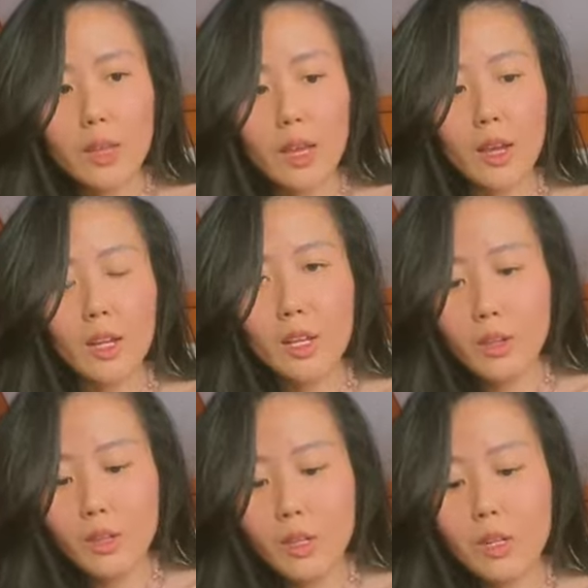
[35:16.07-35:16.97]
their
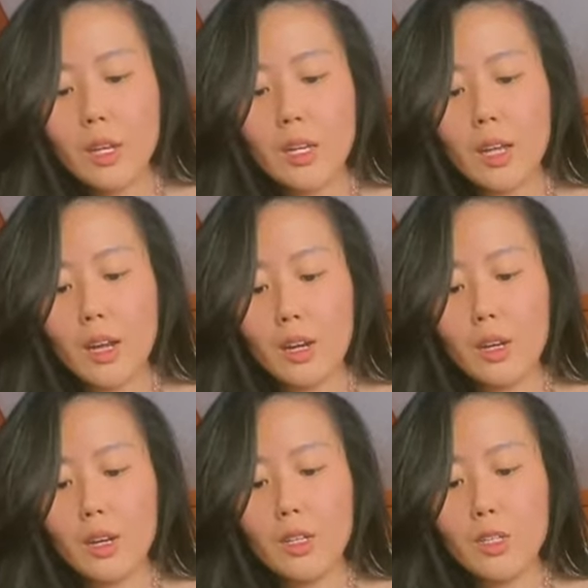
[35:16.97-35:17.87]
healer,
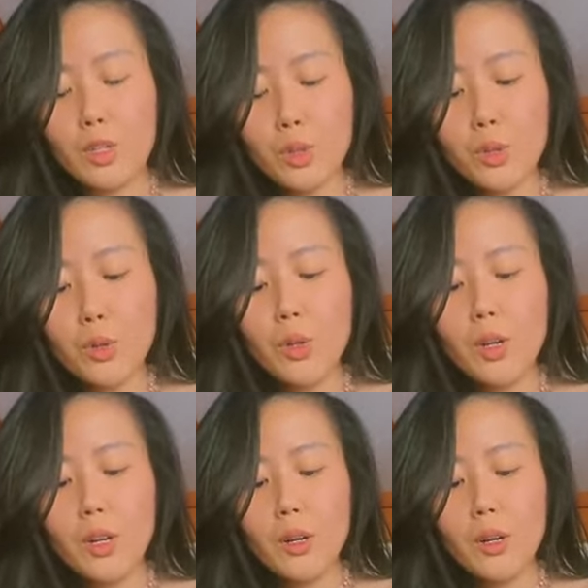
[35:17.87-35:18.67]
their true